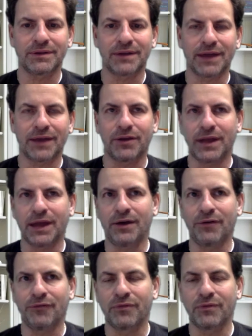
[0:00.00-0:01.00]
I could
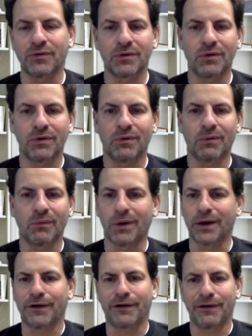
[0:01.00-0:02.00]
have
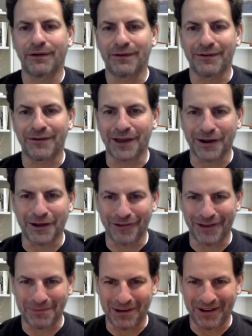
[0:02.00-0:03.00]
water or I could have a
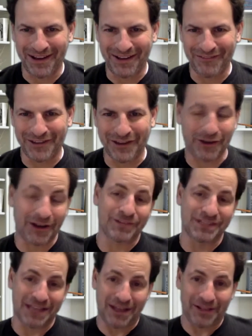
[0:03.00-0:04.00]
cup of coffee. I could have a
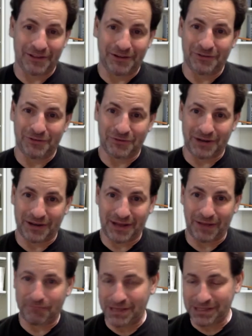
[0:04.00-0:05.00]
salad or I could
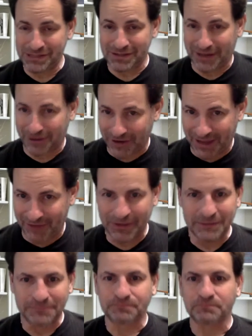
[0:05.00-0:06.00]
have pizza. I could have
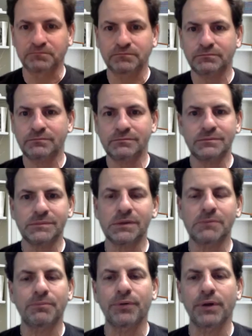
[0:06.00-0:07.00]

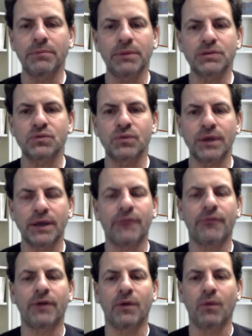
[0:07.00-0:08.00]
pretty much
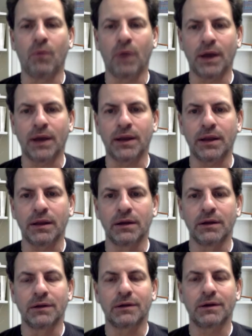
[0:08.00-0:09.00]
whatever I wanted. And
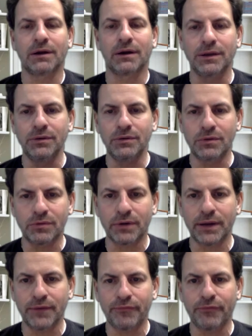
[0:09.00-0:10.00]
are you
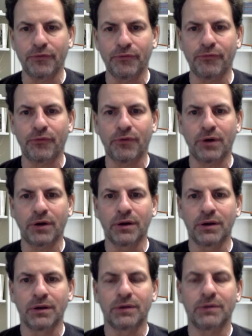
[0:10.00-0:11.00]
grateful for
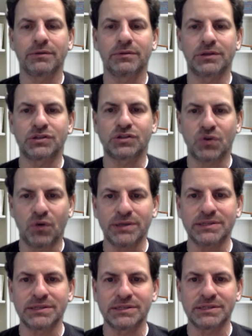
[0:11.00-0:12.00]
the
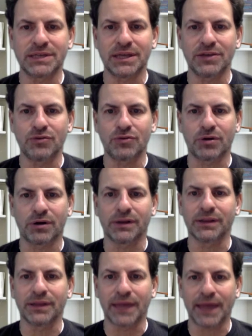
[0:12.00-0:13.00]
choices that you
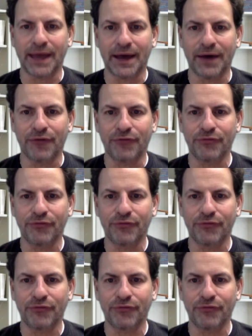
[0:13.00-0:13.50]
currently have?